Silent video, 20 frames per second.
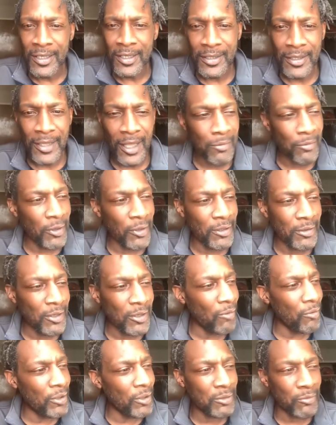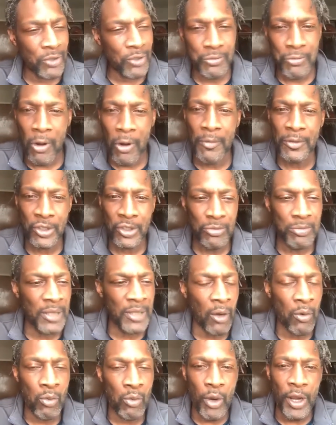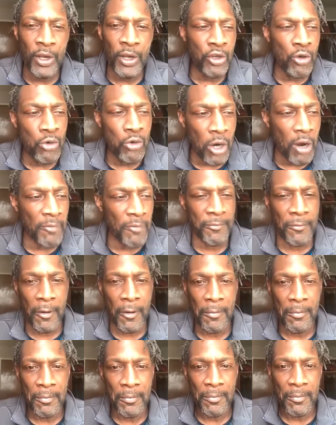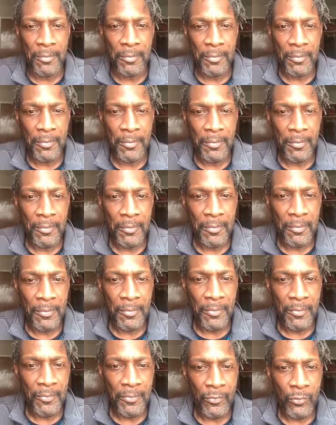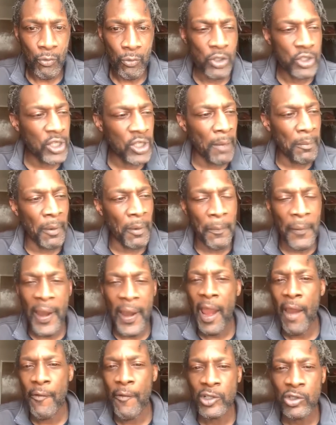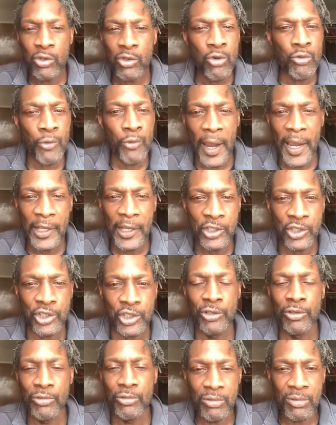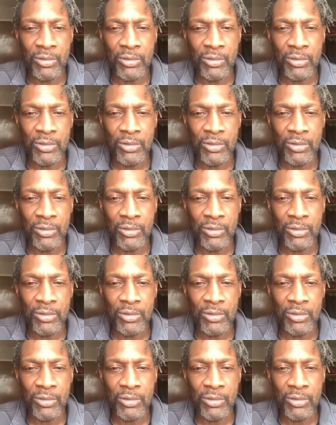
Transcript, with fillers: like, what is, yo, what's, what's wrong with you? Like, where do you come from? What type of parents, who raised you?